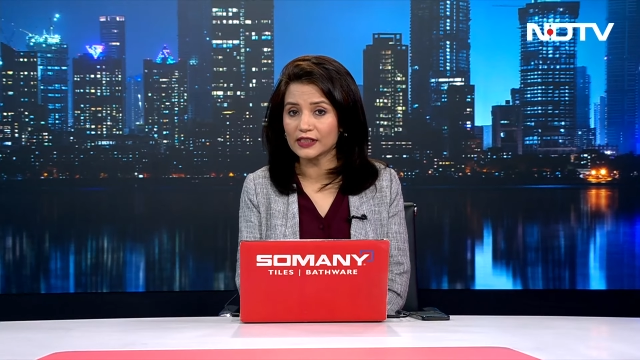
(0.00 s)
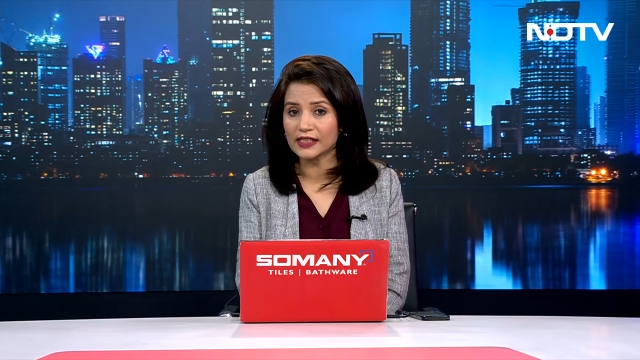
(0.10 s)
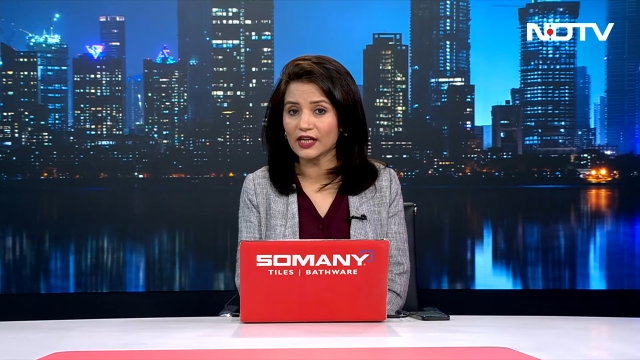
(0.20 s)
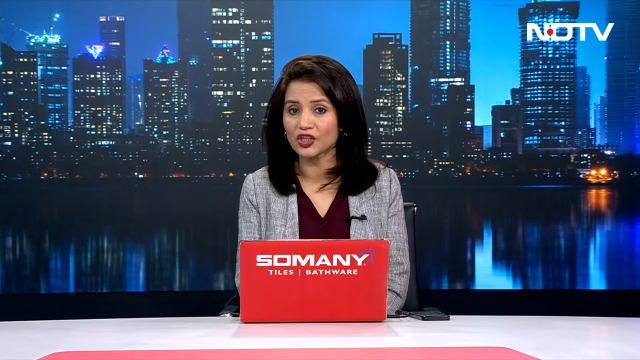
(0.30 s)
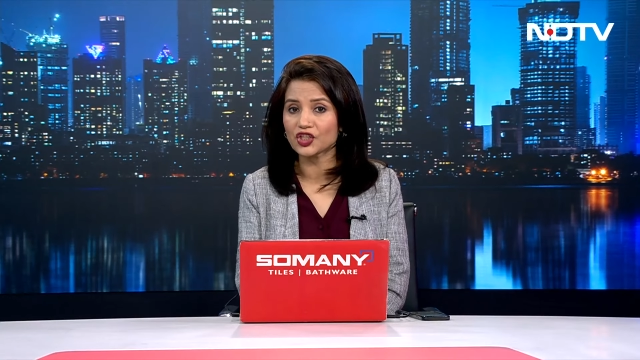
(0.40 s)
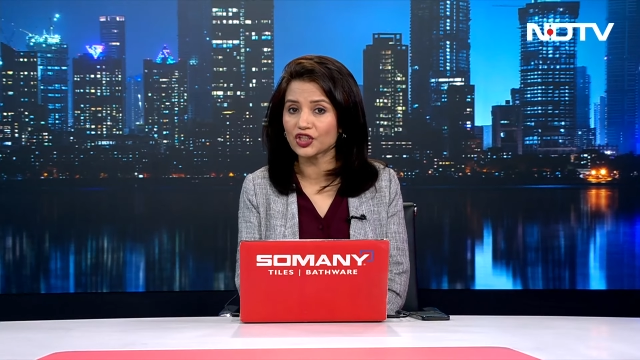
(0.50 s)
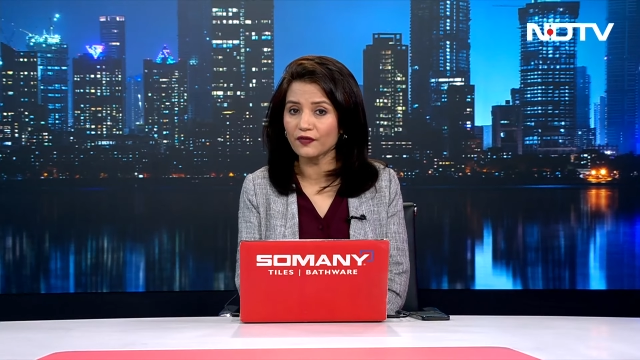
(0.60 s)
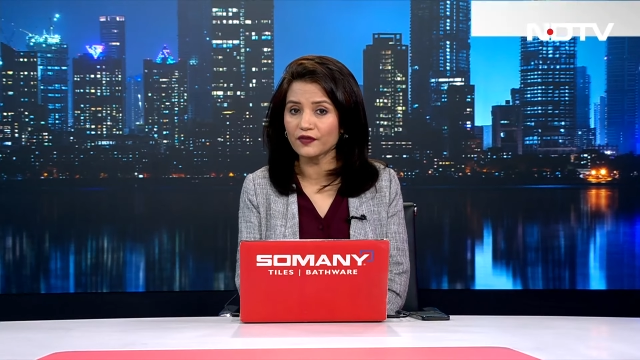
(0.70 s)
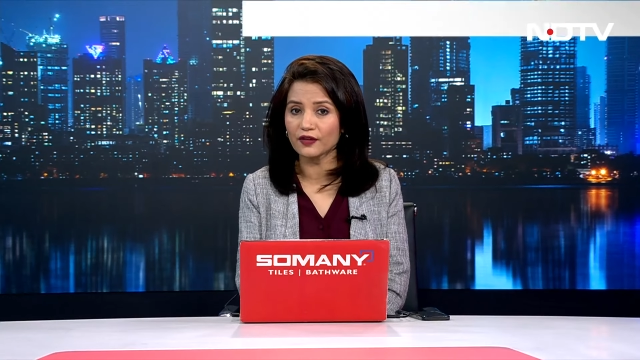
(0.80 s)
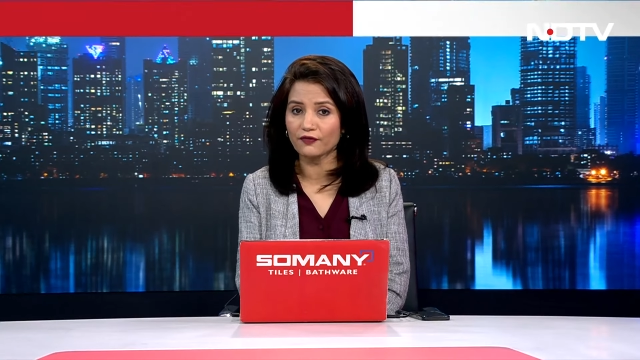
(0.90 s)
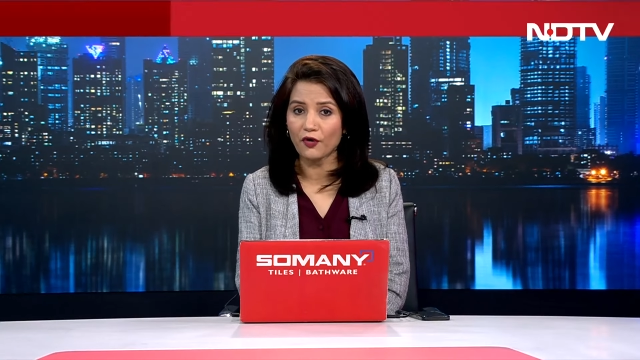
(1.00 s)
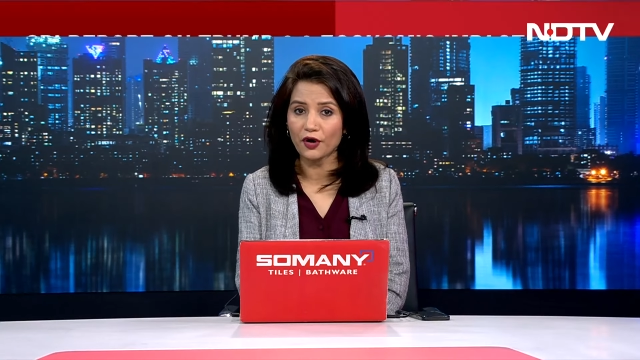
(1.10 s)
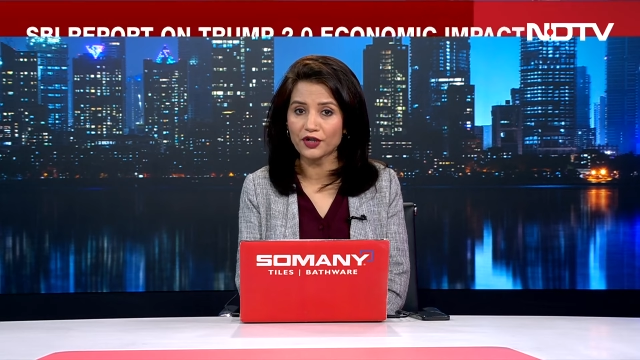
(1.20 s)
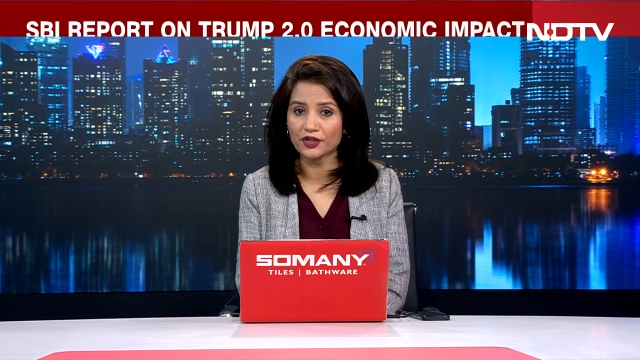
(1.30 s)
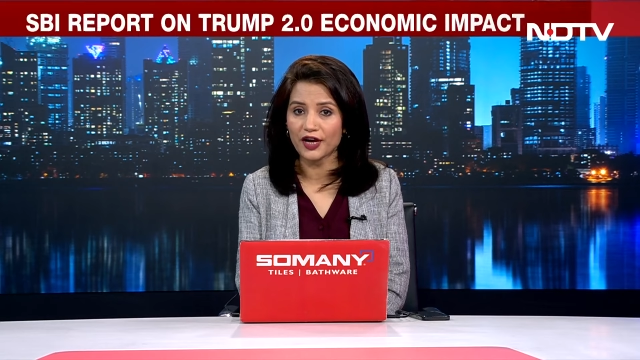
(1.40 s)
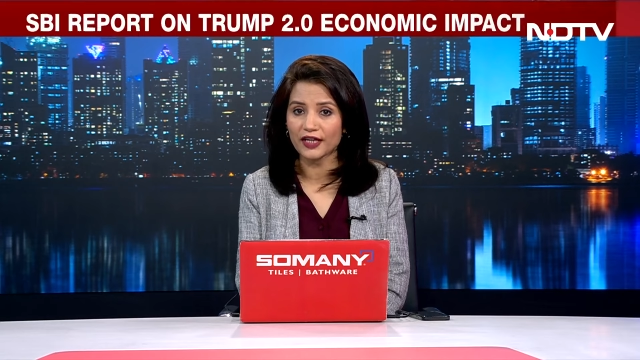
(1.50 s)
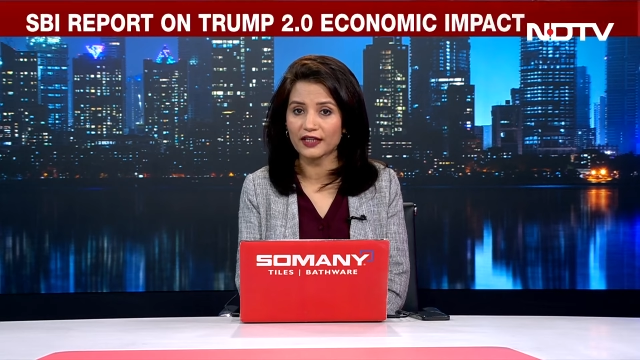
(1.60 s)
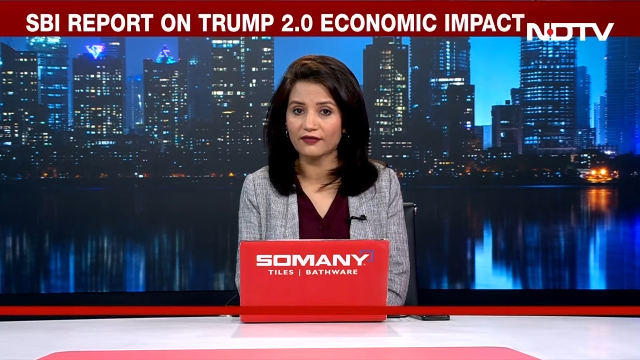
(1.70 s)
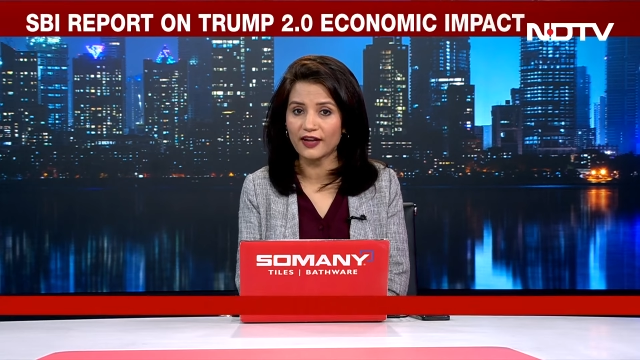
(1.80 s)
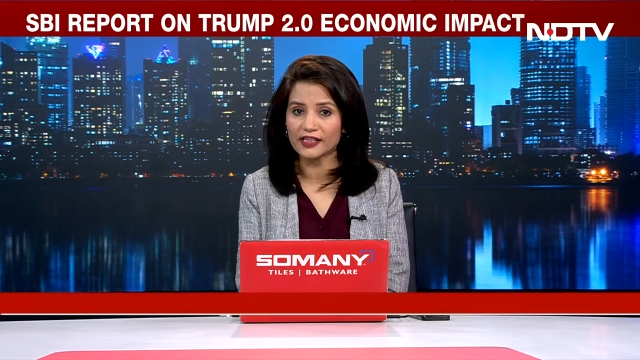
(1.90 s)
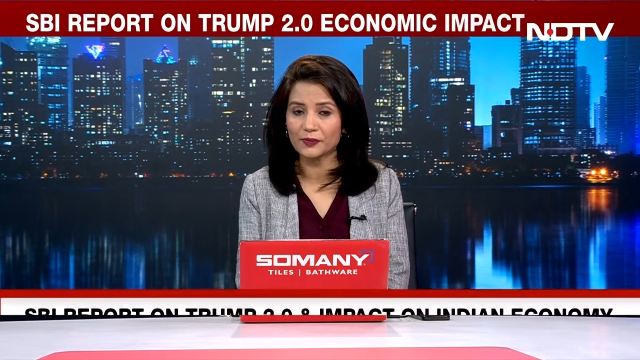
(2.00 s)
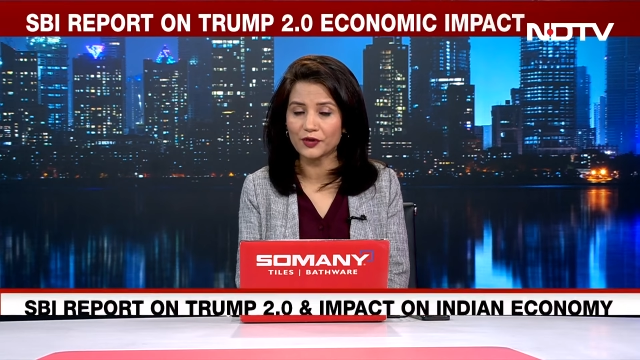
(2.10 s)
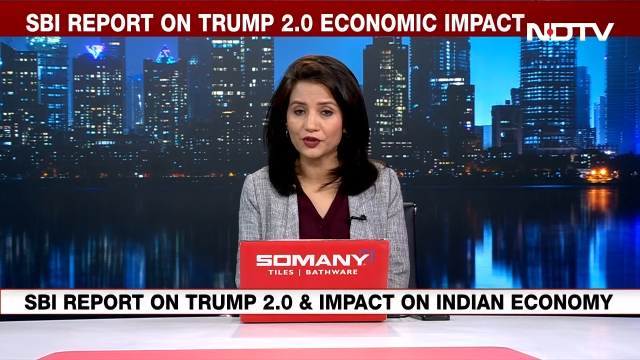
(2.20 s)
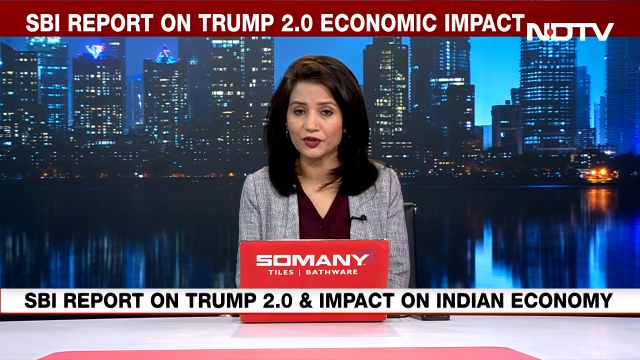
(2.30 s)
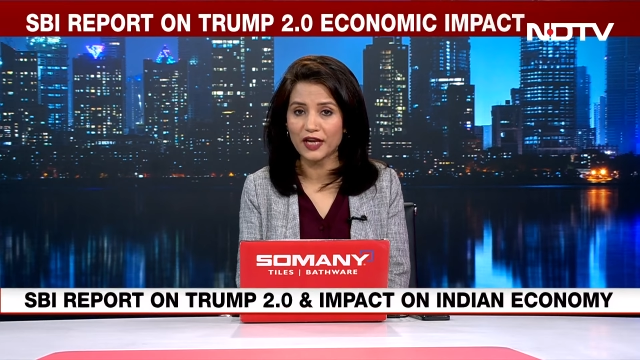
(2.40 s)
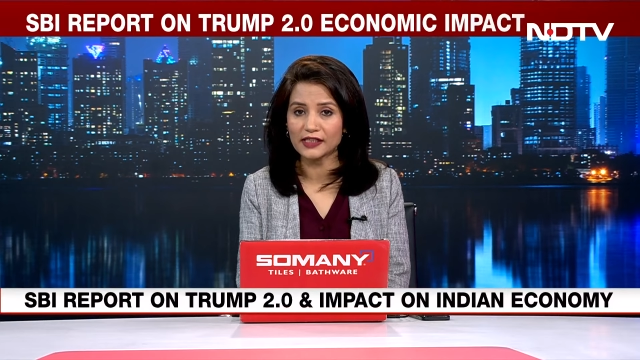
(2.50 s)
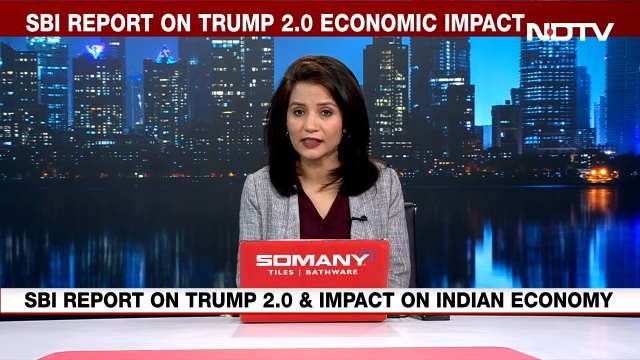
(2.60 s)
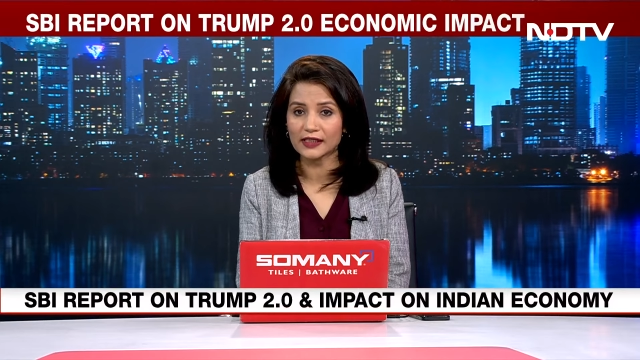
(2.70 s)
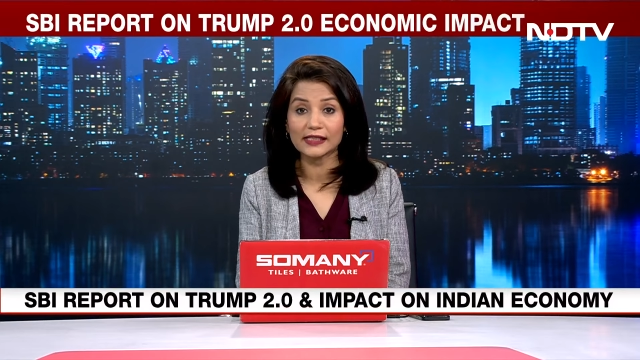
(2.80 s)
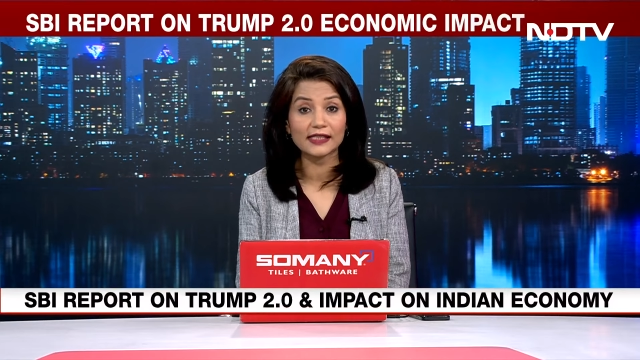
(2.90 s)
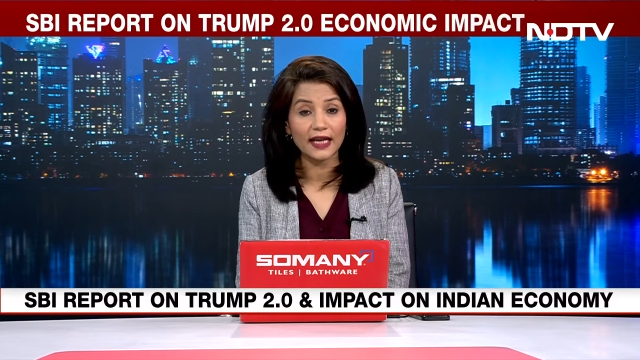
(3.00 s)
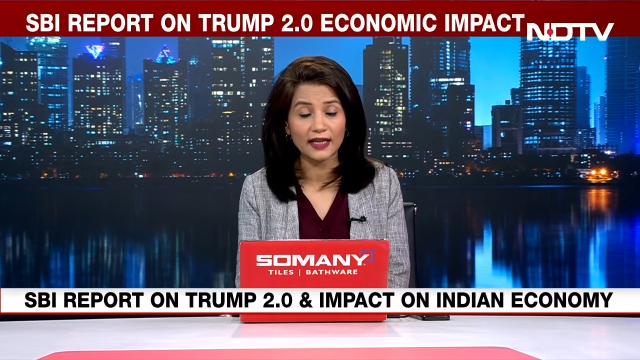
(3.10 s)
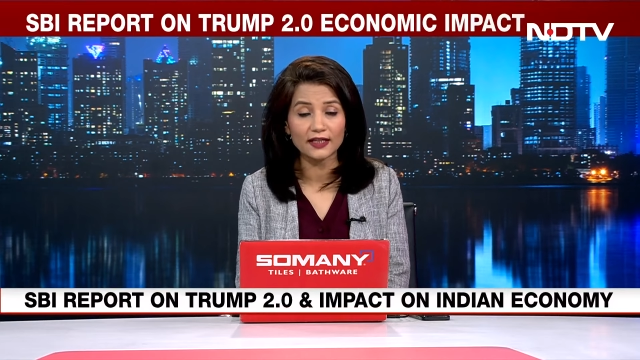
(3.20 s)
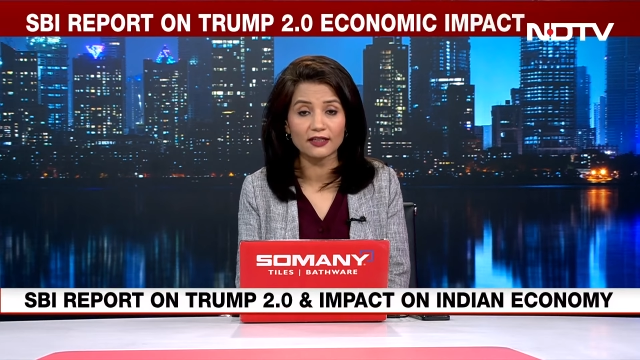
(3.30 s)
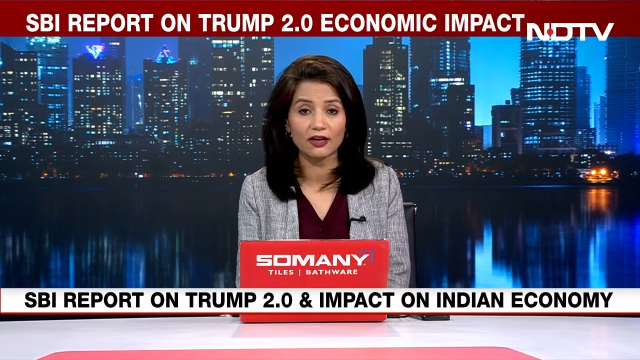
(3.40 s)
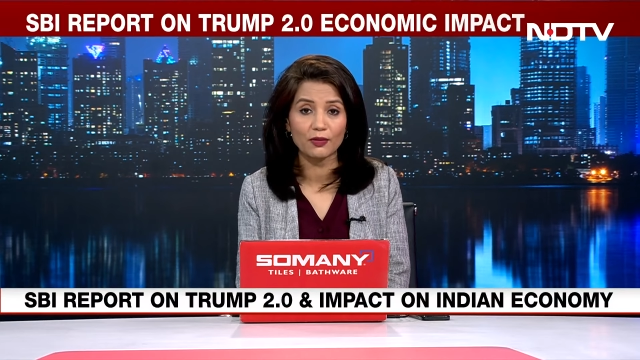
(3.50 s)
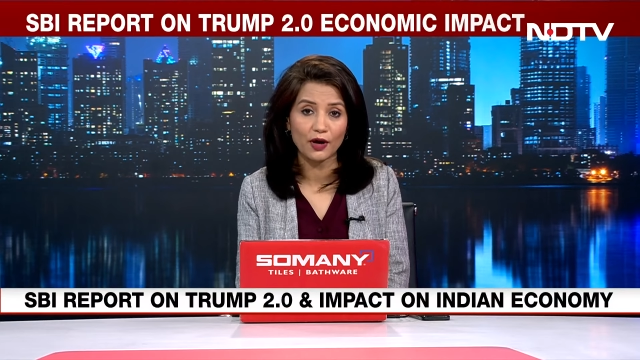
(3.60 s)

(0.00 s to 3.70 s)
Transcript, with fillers: could see a shift in foreign direct investment trends in the second term